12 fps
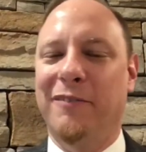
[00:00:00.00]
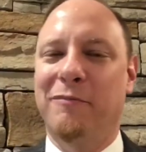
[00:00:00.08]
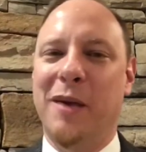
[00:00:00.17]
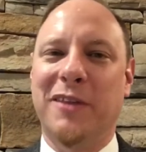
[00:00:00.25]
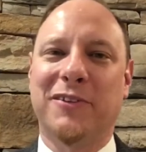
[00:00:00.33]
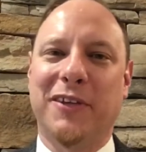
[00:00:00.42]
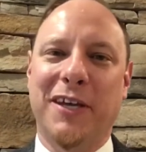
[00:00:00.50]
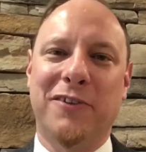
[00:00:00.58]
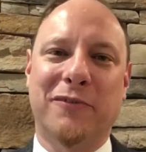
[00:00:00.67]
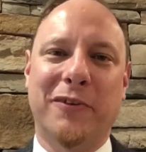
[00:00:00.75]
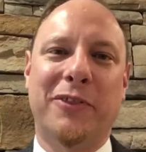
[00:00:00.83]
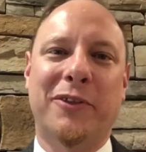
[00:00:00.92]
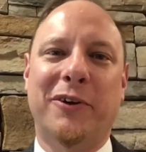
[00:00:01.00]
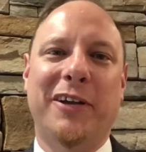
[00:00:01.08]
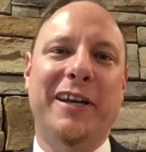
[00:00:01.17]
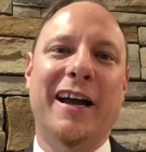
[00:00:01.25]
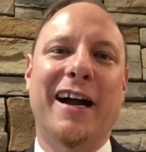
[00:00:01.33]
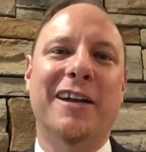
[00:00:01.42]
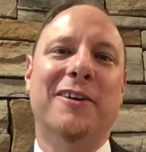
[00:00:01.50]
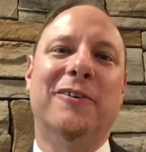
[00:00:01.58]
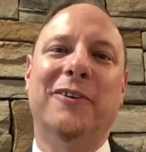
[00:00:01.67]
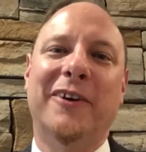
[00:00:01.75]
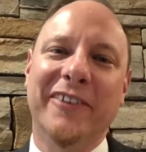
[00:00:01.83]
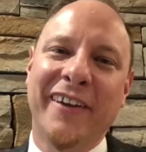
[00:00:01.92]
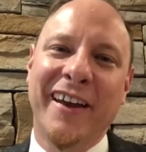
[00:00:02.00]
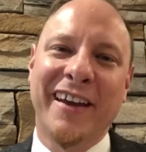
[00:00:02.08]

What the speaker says: mental age of a 39-year-old.